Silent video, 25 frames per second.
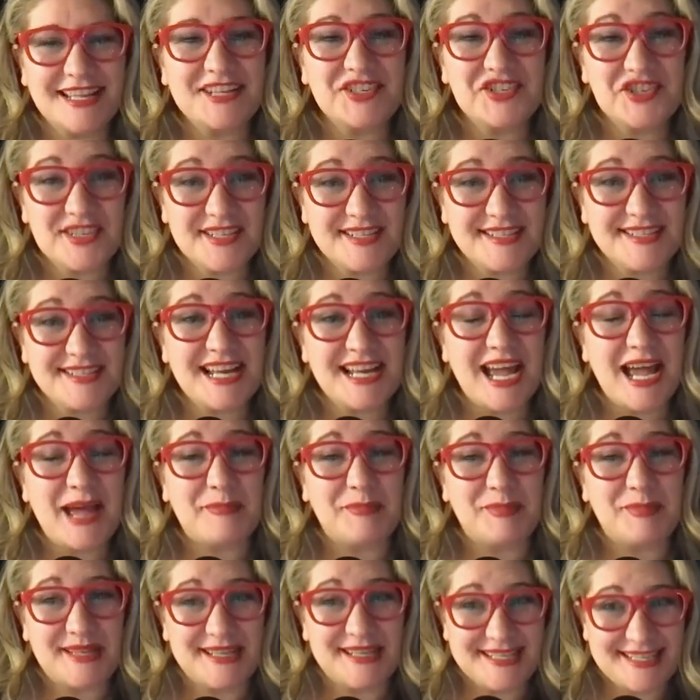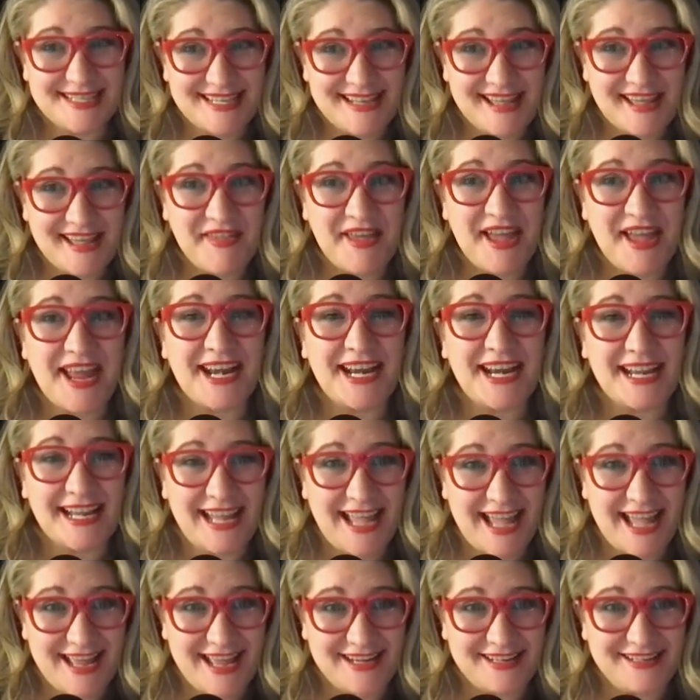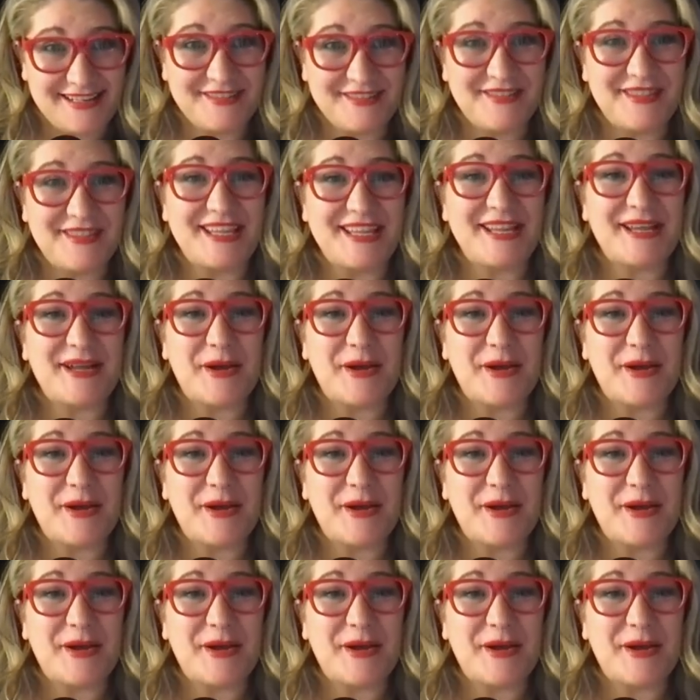let's just stop and say that again. The